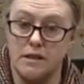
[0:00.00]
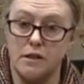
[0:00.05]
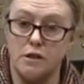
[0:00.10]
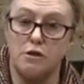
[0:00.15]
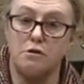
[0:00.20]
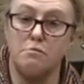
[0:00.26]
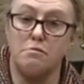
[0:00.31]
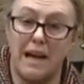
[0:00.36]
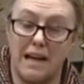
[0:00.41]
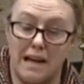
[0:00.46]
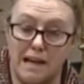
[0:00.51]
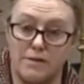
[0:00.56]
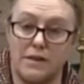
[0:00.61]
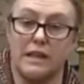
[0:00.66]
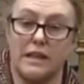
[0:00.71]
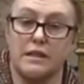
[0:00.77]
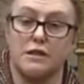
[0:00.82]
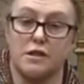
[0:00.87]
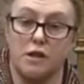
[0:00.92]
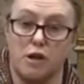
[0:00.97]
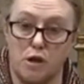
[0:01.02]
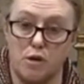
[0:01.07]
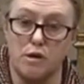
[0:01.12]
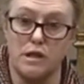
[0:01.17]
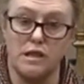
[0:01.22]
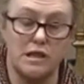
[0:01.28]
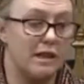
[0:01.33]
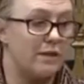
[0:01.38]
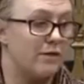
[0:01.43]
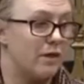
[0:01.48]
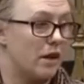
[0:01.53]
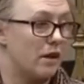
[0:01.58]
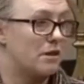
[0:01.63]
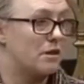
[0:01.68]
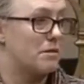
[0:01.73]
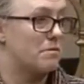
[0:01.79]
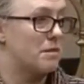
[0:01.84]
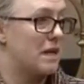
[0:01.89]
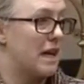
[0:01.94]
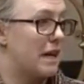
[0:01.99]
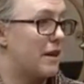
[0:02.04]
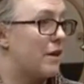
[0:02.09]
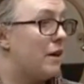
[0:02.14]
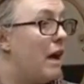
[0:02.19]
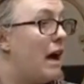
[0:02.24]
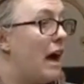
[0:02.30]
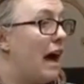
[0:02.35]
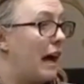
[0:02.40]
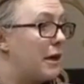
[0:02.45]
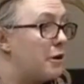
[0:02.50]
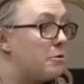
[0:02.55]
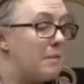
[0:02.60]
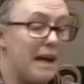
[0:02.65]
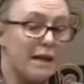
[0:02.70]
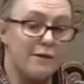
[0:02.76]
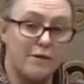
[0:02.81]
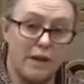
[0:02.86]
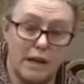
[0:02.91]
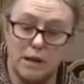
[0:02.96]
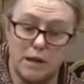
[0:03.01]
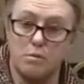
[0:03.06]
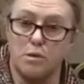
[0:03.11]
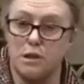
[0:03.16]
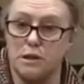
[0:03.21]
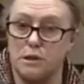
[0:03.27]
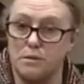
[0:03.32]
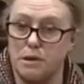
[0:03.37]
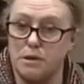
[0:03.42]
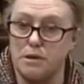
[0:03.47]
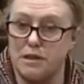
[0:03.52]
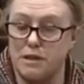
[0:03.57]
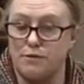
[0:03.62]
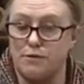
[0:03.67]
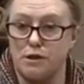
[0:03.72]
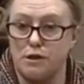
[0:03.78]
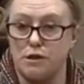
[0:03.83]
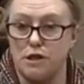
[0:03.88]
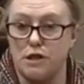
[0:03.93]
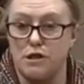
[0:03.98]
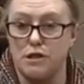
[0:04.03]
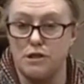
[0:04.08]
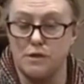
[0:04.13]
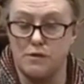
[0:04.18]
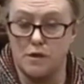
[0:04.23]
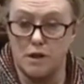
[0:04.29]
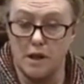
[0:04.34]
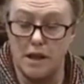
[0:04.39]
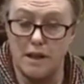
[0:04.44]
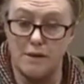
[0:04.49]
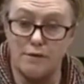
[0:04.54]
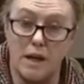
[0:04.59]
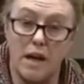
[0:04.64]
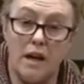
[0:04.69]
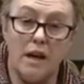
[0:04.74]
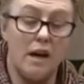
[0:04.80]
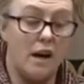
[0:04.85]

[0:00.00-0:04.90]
who may have that security of long-term tenure and who may have had one of the most difficult years of your life.